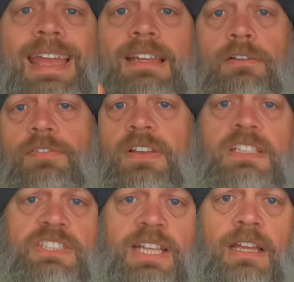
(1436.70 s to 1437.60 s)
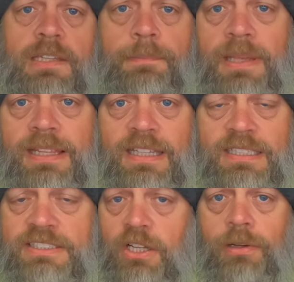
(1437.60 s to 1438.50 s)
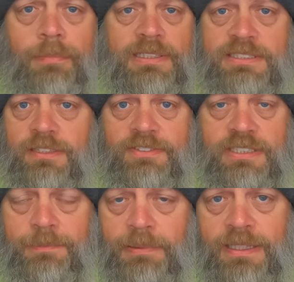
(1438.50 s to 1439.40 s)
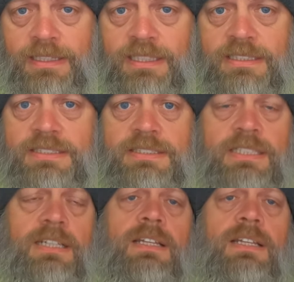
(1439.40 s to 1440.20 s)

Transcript: And don't forget, check out the playlist. All my stuff's in the playlist.